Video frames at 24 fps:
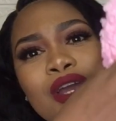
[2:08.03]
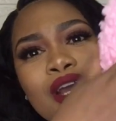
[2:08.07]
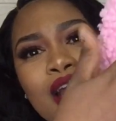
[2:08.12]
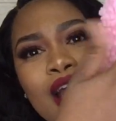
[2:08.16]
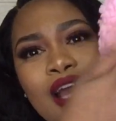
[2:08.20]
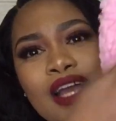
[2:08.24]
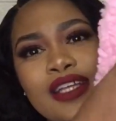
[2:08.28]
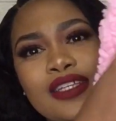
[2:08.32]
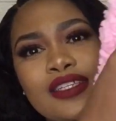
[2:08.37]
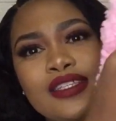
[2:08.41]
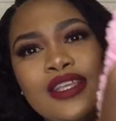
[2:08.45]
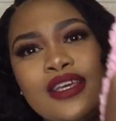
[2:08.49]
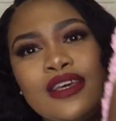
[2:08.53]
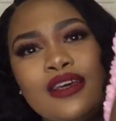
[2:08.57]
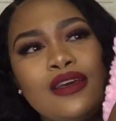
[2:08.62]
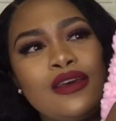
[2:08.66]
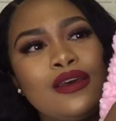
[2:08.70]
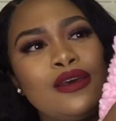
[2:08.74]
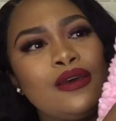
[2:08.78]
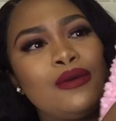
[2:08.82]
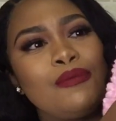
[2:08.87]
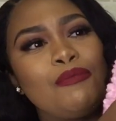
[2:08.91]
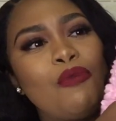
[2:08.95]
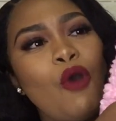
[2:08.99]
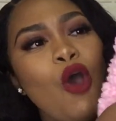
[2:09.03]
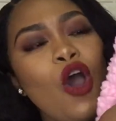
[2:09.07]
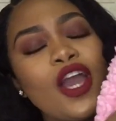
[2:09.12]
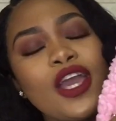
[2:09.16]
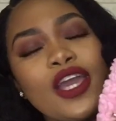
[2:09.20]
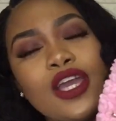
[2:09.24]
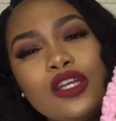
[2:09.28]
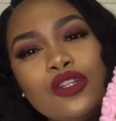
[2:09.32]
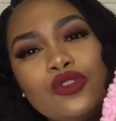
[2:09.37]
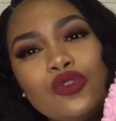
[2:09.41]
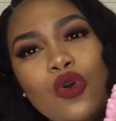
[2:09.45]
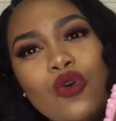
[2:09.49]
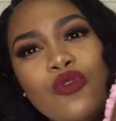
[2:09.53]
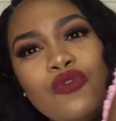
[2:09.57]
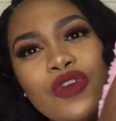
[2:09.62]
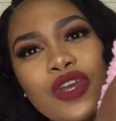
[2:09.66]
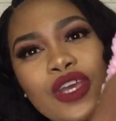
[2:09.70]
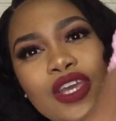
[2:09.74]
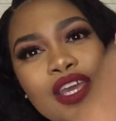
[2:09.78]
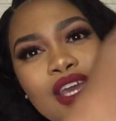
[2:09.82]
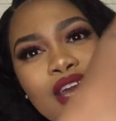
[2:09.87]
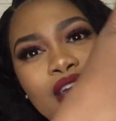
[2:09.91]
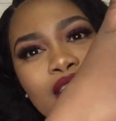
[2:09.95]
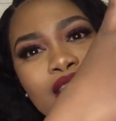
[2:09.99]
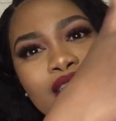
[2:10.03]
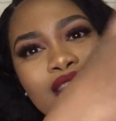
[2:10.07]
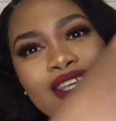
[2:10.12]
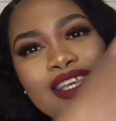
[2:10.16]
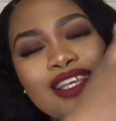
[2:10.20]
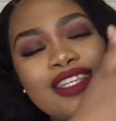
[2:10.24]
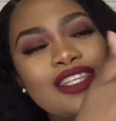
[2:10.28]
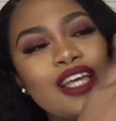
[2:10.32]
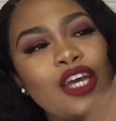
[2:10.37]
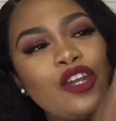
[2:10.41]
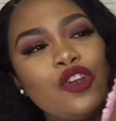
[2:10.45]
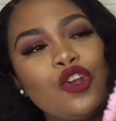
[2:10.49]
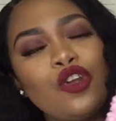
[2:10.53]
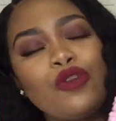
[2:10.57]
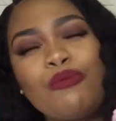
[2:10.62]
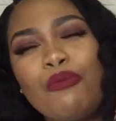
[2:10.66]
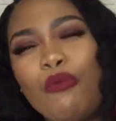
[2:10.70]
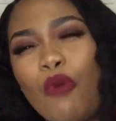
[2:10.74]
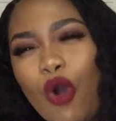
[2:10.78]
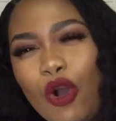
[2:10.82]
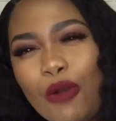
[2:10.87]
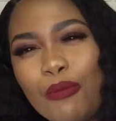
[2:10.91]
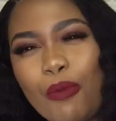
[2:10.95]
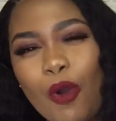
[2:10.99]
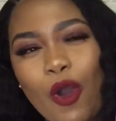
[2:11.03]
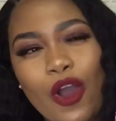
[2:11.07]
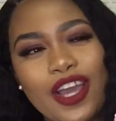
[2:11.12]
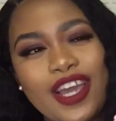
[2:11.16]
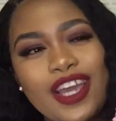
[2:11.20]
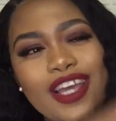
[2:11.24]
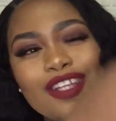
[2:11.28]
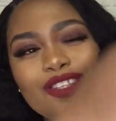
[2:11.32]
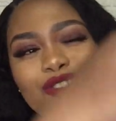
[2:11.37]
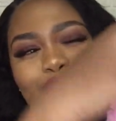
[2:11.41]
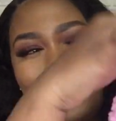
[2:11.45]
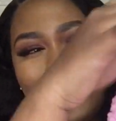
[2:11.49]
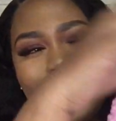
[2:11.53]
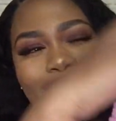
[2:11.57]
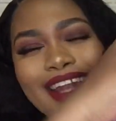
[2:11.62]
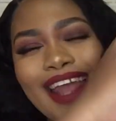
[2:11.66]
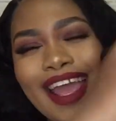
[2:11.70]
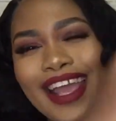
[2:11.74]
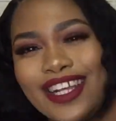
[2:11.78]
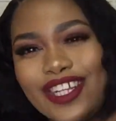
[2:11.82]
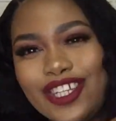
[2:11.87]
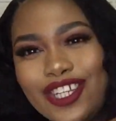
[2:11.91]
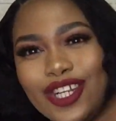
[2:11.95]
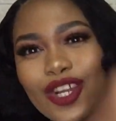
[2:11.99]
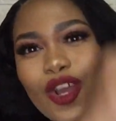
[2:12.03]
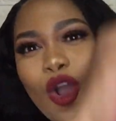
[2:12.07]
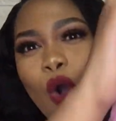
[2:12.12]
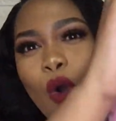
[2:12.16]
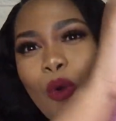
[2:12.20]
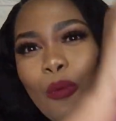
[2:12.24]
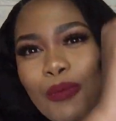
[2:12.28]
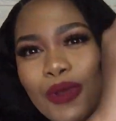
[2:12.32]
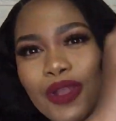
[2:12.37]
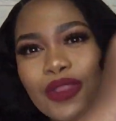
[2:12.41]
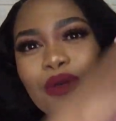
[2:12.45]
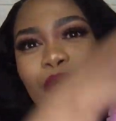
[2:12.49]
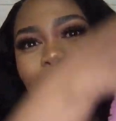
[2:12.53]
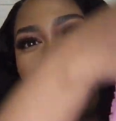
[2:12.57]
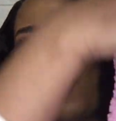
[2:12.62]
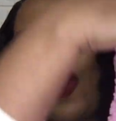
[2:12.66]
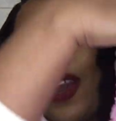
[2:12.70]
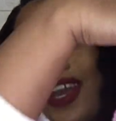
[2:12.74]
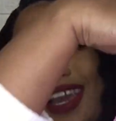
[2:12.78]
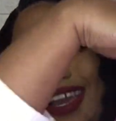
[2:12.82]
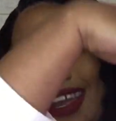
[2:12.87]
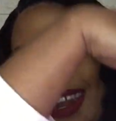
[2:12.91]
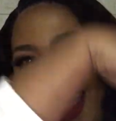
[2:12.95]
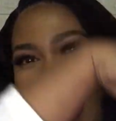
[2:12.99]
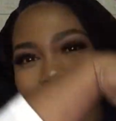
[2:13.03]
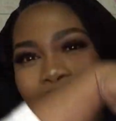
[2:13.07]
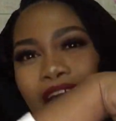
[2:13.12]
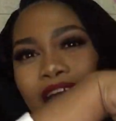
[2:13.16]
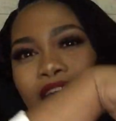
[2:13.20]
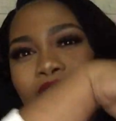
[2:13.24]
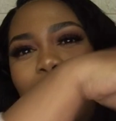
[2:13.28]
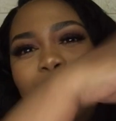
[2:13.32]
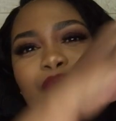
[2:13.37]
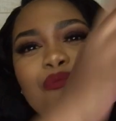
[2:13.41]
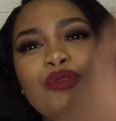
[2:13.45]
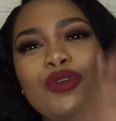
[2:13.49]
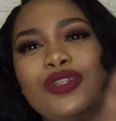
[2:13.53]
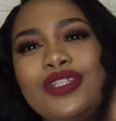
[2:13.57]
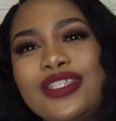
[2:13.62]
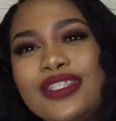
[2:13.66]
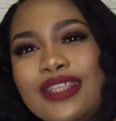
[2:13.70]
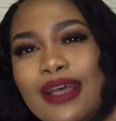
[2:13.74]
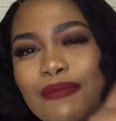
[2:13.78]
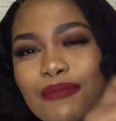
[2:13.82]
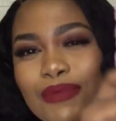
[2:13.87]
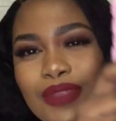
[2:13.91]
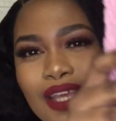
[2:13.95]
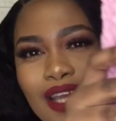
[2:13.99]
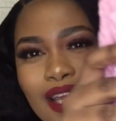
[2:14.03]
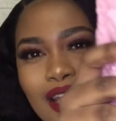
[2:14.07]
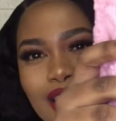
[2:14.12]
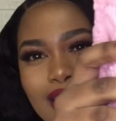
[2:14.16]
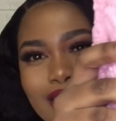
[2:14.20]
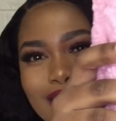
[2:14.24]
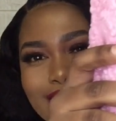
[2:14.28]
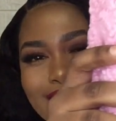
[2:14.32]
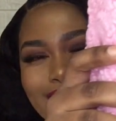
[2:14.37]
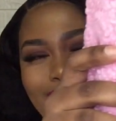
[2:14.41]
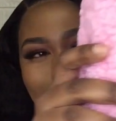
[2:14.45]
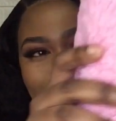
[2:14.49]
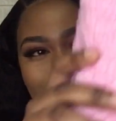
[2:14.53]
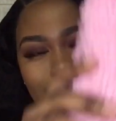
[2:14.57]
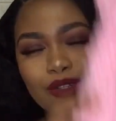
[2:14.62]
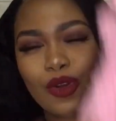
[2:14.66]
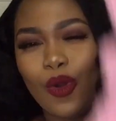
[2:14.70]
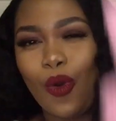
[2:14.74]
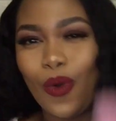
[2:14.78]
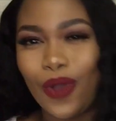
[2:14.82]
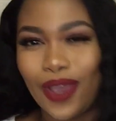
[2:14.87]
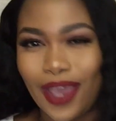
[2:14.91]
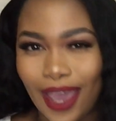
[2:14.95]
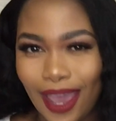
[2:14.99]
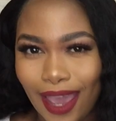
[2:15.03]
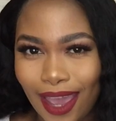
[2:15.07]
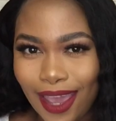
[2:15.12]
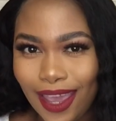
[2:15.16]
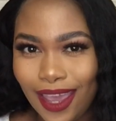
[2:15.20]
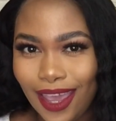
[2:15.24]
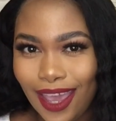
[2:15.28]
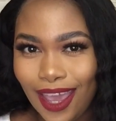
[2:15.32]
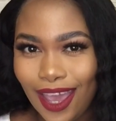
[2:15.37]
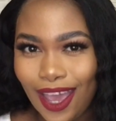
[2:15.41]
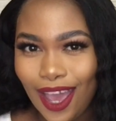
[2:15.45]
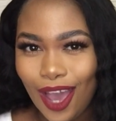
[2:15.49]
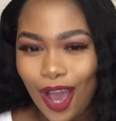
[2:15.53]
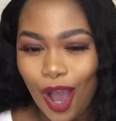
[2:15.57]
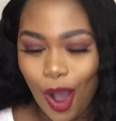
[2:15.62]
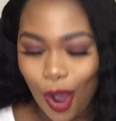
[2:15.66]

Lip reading: way guys, the pocket over here, these are not mock pockets. You can actually open the pocket and put something inside, okay?